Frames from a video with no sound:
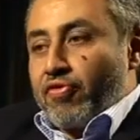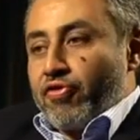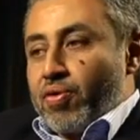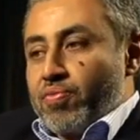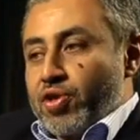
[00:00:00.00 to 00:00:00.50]

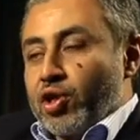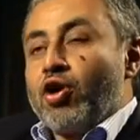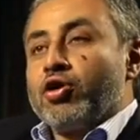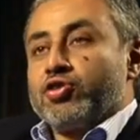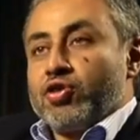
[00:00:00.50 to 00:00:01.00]
From the
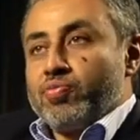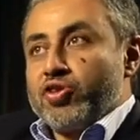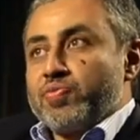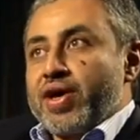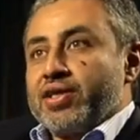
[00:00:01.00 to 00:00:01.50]
long-term
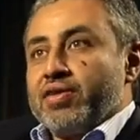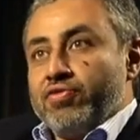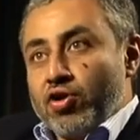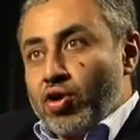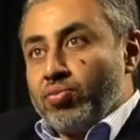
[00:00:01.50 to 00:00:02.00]
perspective,
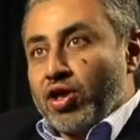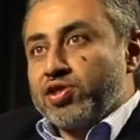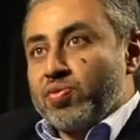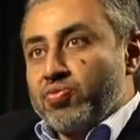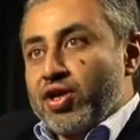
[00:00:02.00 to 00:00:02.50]
no, I'm not
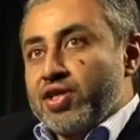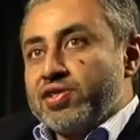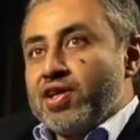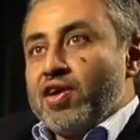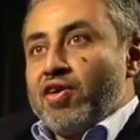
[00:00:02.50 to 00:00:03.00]

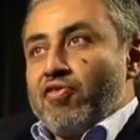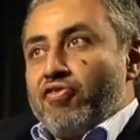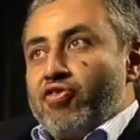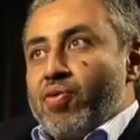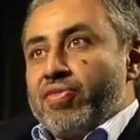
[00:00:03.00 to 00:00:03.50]
surprised.
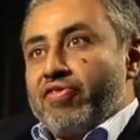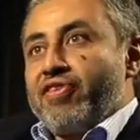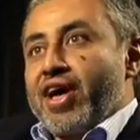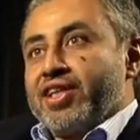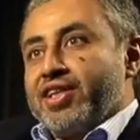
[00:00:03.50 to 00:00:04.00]
From the
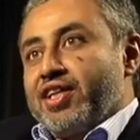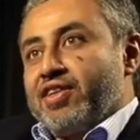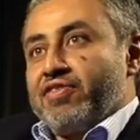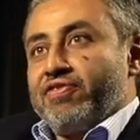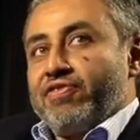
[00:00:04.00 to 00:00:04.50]
fact
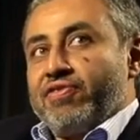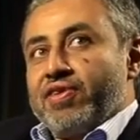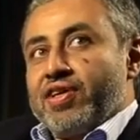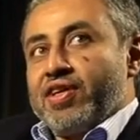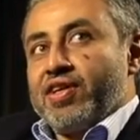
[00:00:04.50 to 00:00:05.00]
that if
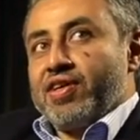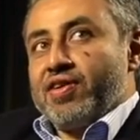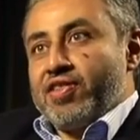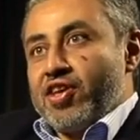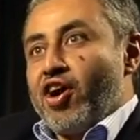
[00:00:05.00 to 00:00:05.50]

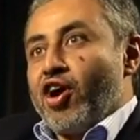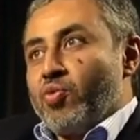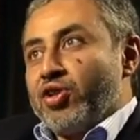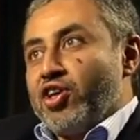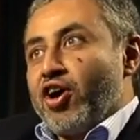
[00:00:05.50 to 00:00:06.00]
they are
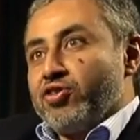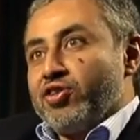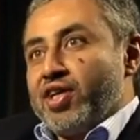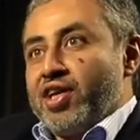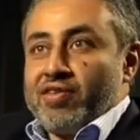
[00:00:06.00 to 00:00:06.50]
what they are
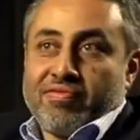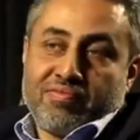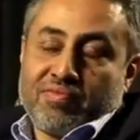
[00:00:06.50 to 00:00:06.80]
today,